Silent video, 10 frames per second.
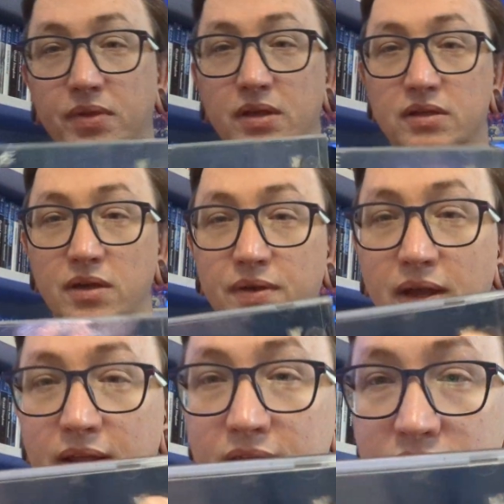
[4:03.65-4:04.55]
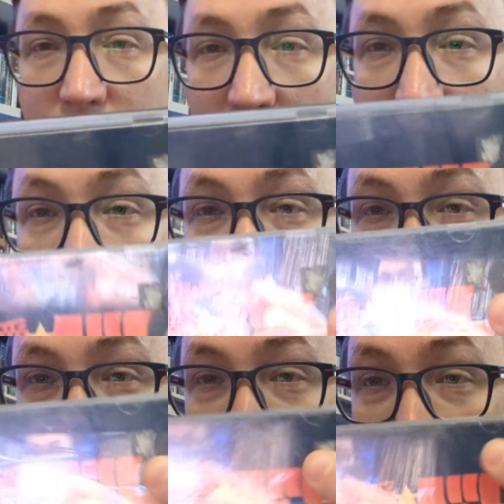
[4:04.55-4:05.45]
So yeah, it's not like
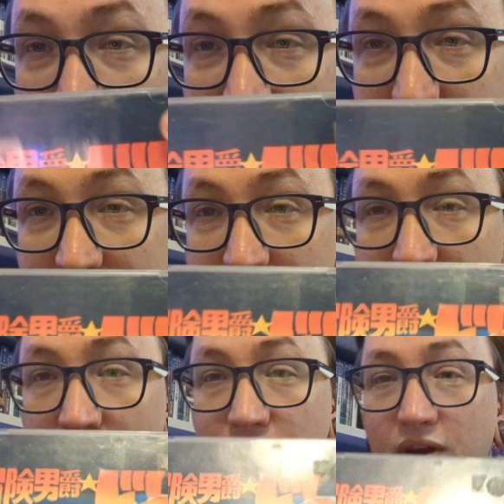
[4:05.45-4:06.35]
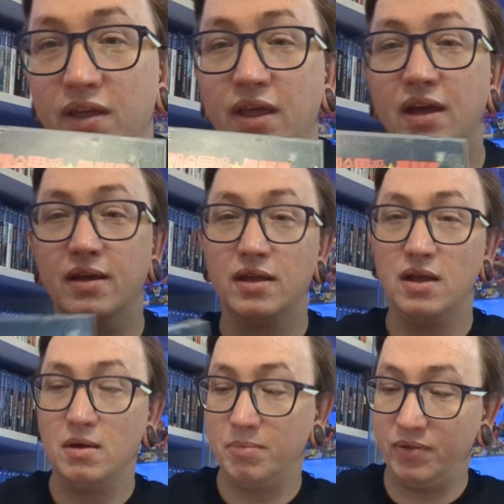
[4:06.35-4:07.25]
in mint condition or anything like that,
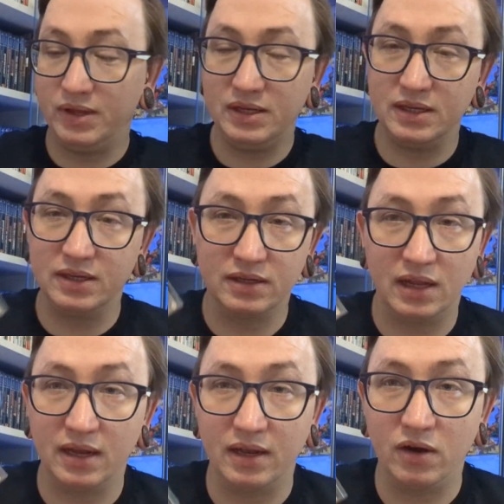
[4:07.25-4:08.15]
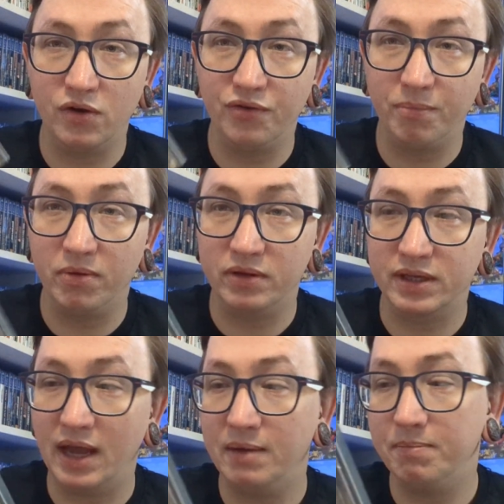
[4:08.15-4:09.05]
but this is like 100+
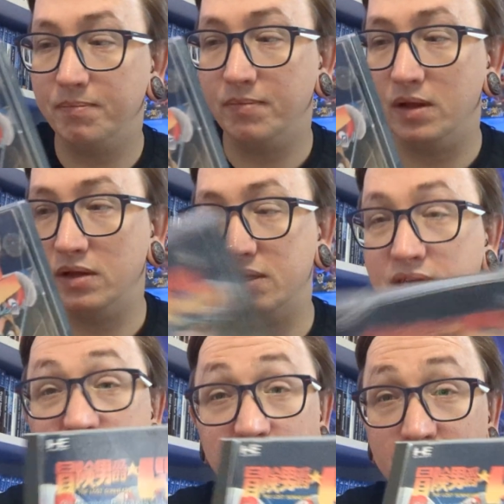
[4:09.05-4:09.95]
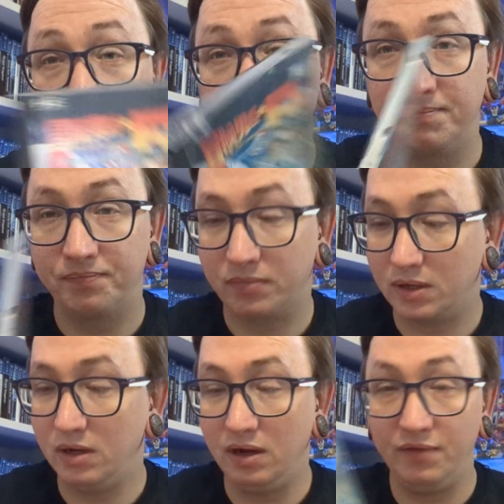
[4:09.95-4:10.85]
game, tends to be,
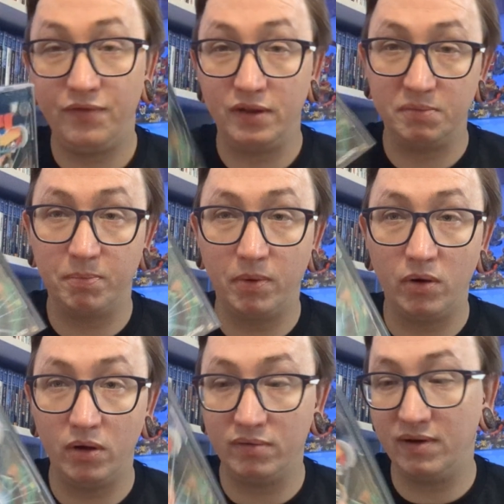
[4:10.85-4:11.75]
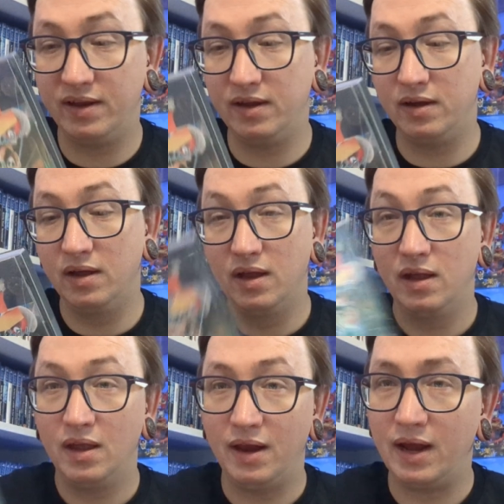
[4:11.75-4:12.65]
if it's bought over here.
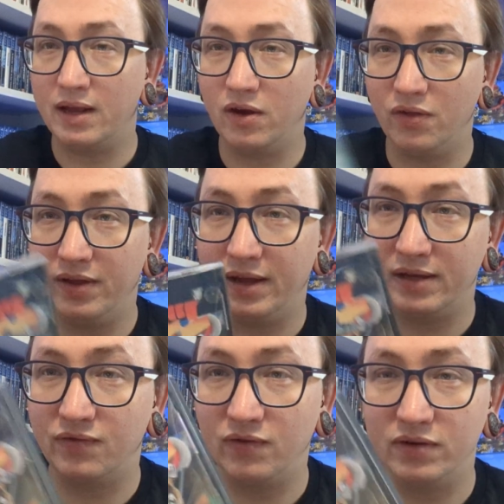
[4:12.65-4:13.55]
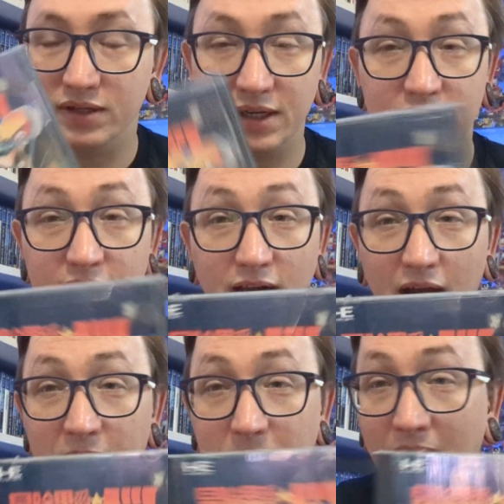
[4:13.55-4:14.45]
And I got this for
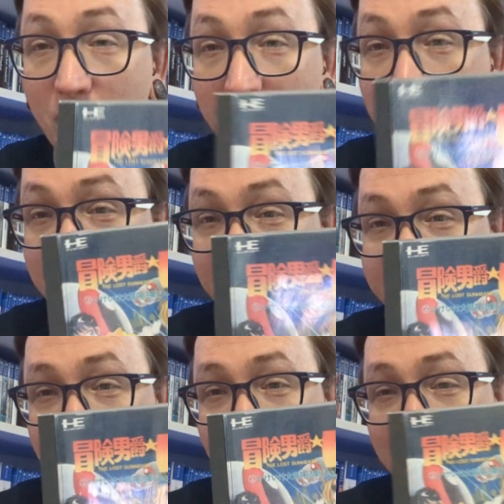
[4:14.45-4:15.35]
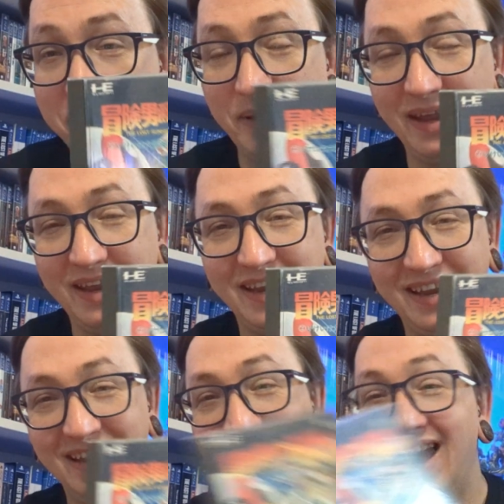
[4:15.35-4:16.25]
£69,
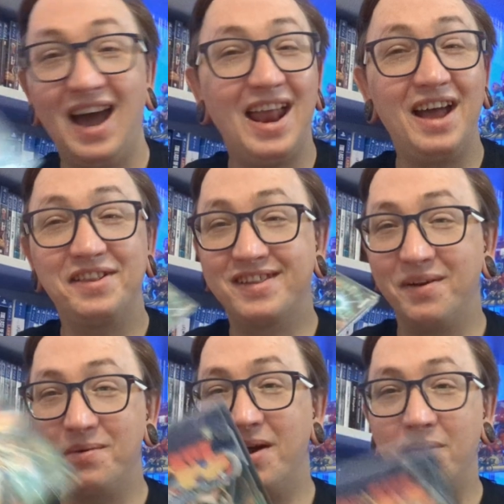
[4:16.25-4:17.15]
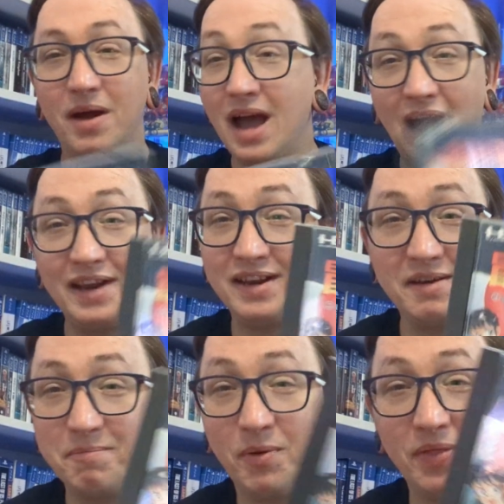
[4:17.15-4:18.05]
69p. And I don't know, I
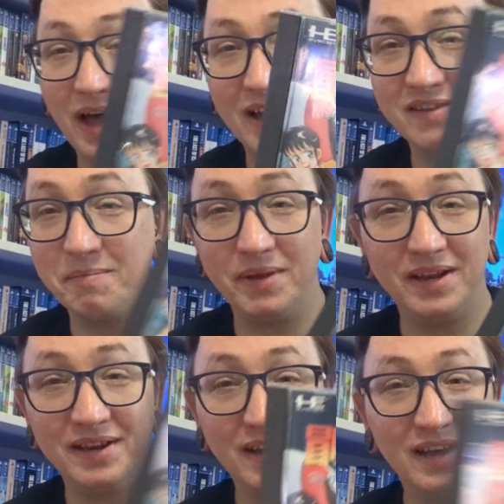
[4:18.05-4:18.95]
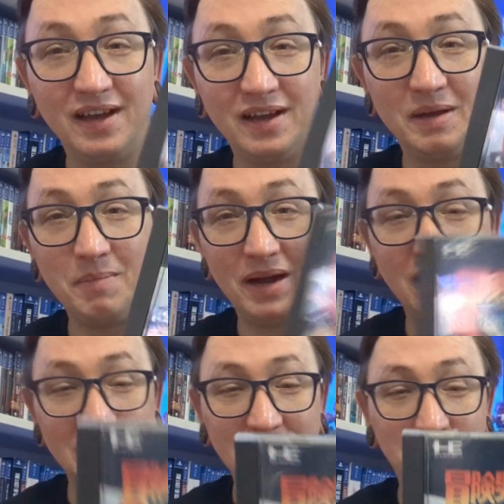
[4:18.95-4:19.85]
didn't put that as a bid. I
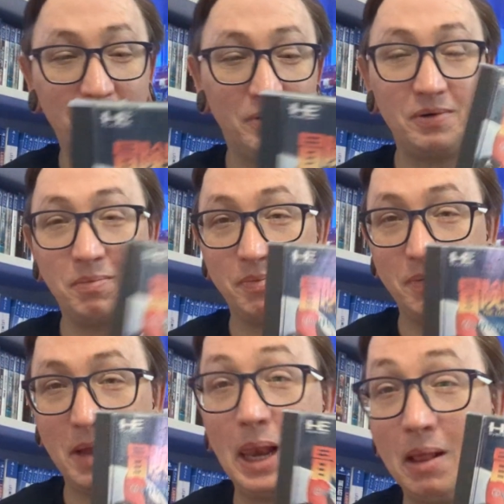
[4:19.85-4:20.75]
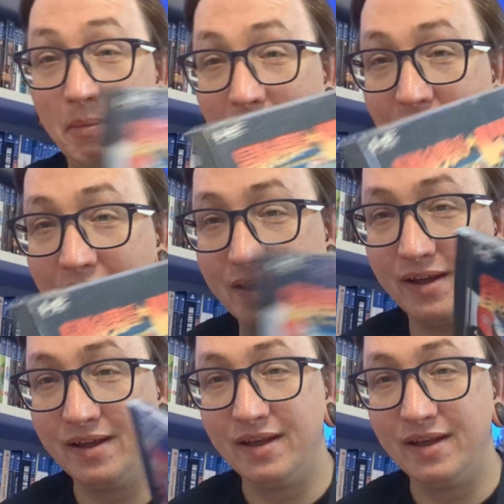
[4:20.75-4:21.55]
actually put up a little bit higher.